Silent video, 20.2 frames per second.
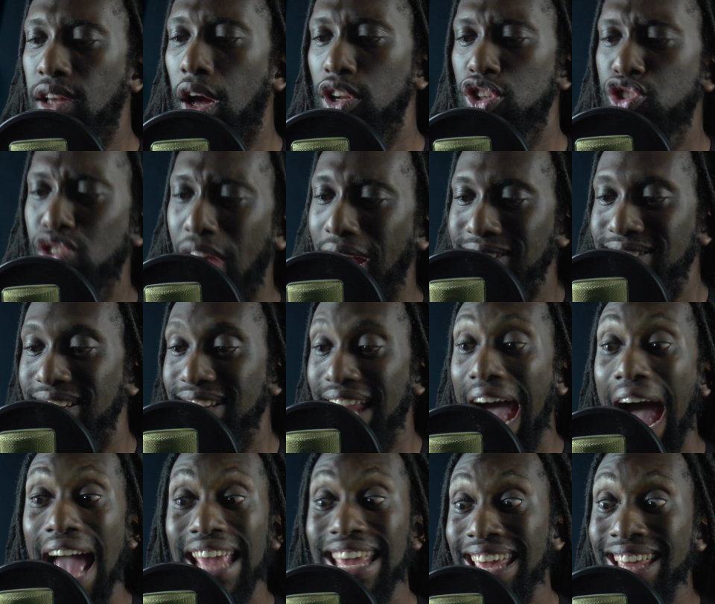contracted.
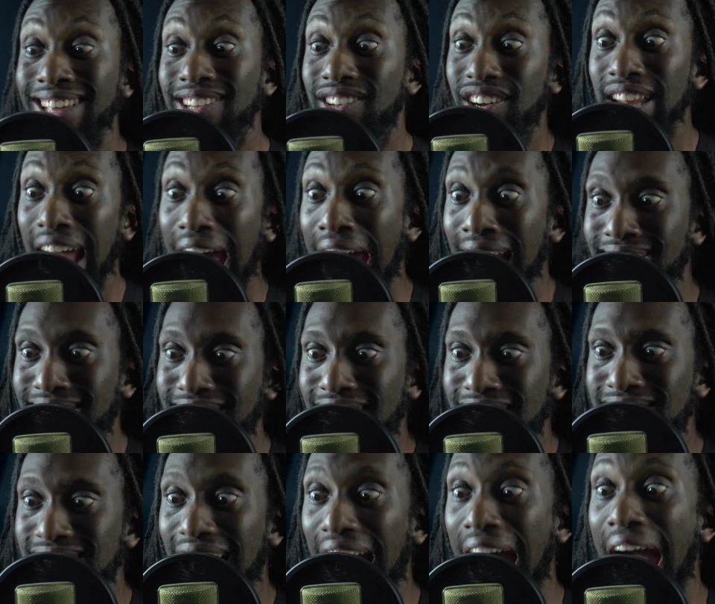I ain't good at
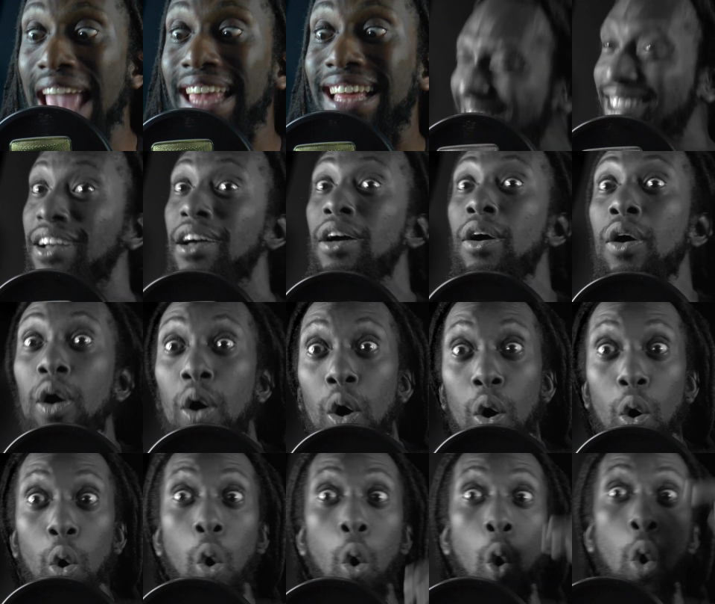this. I clearly
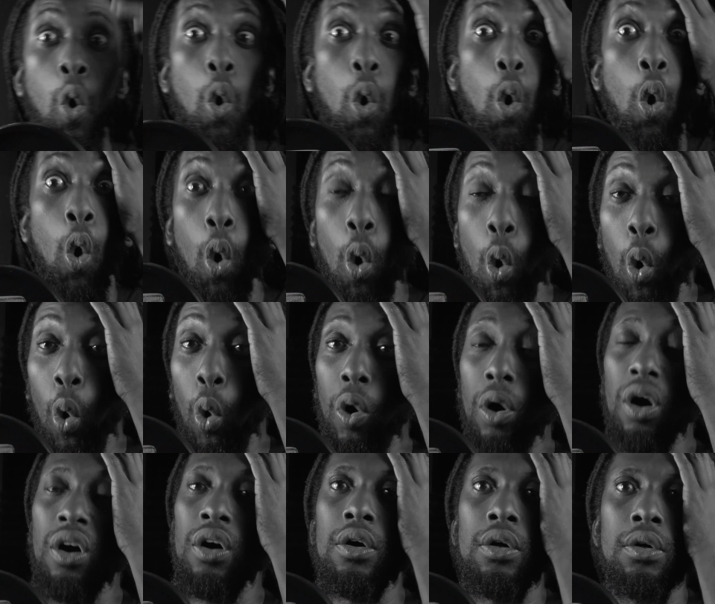out of practice.
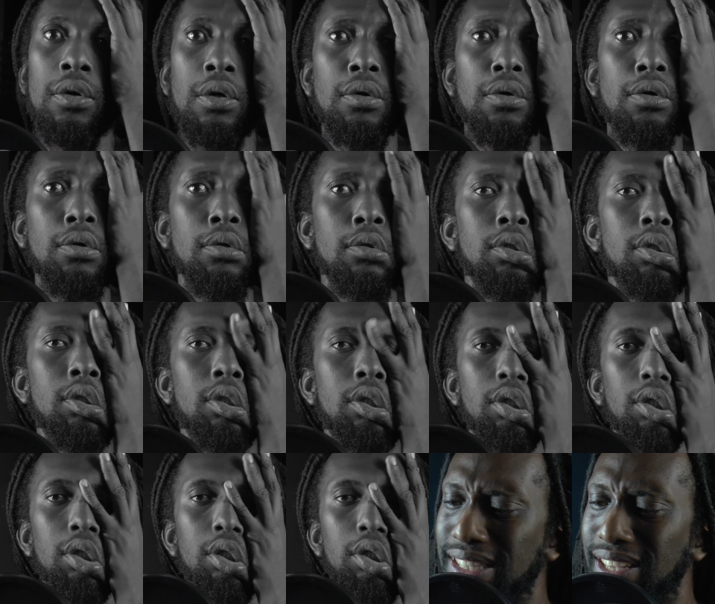Have me weighing out which one
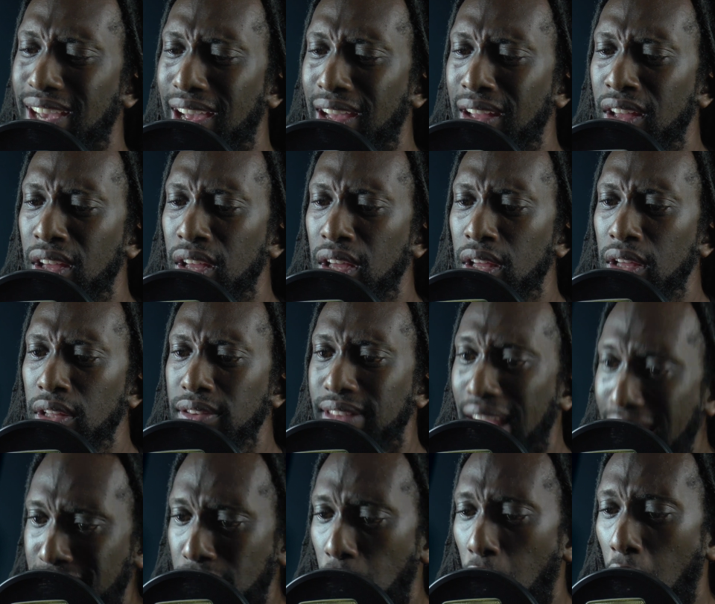is better.
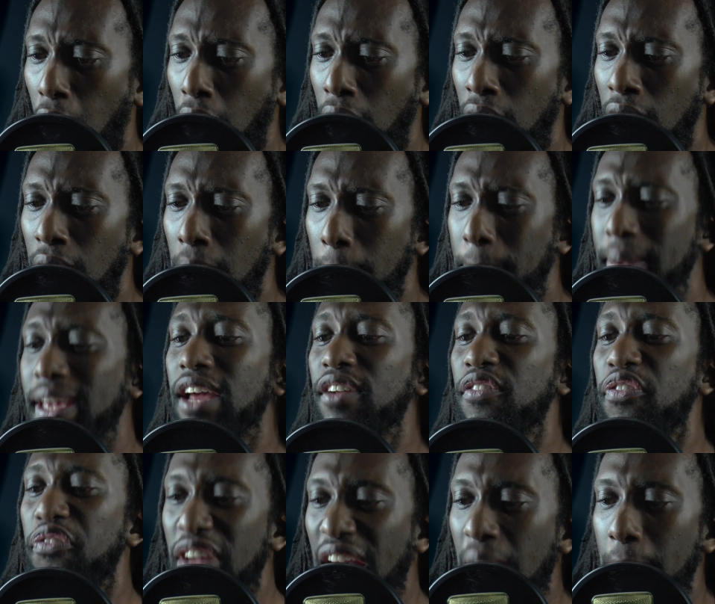Death or being
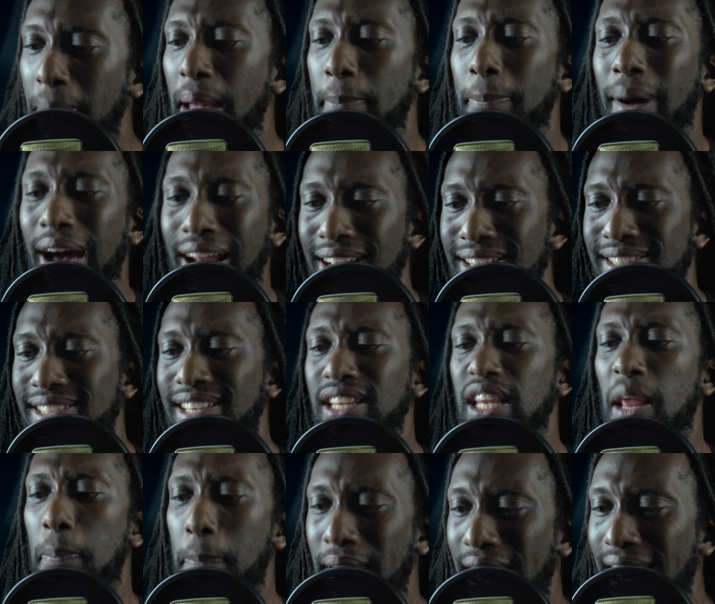fair by balancing
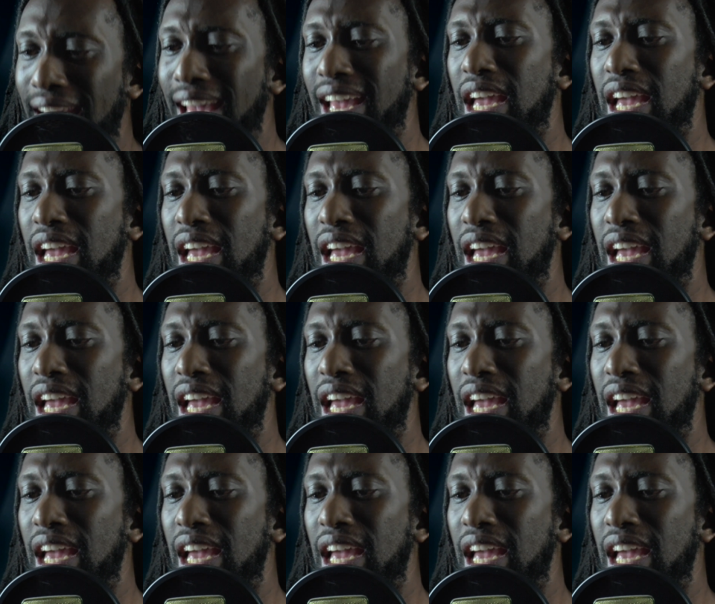the pair